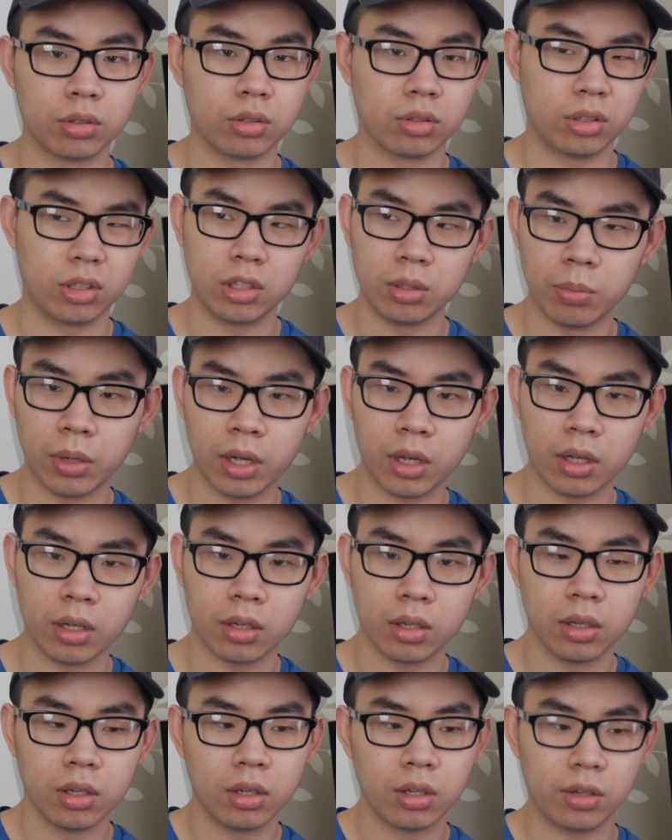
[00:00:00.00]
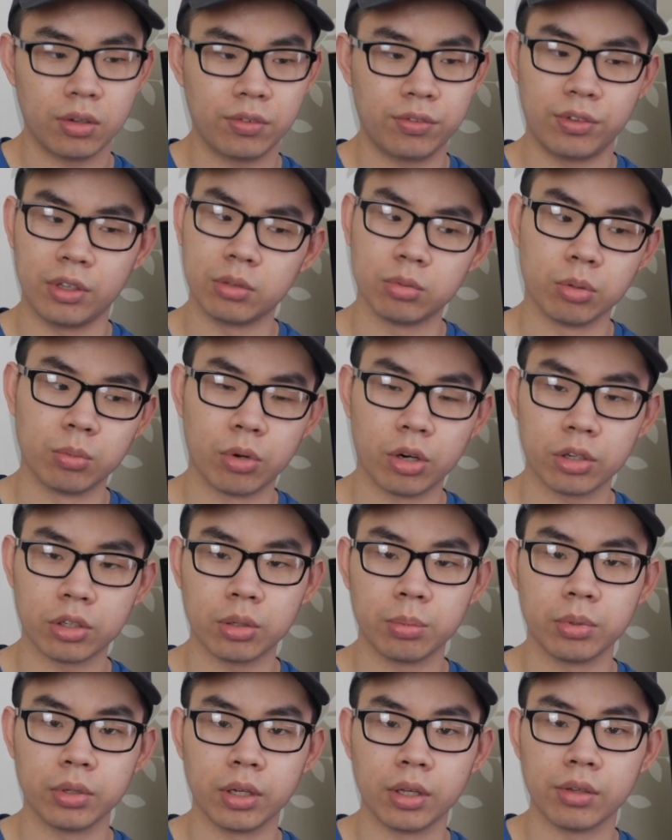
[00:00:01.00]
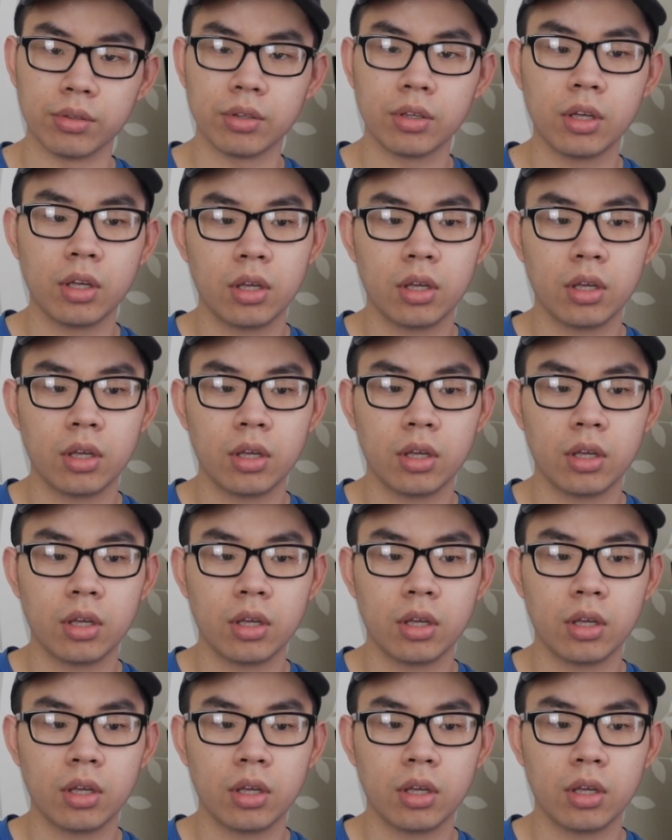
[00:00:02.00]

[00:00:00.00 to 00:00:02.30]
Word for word: eBay, Facebook Marketplace.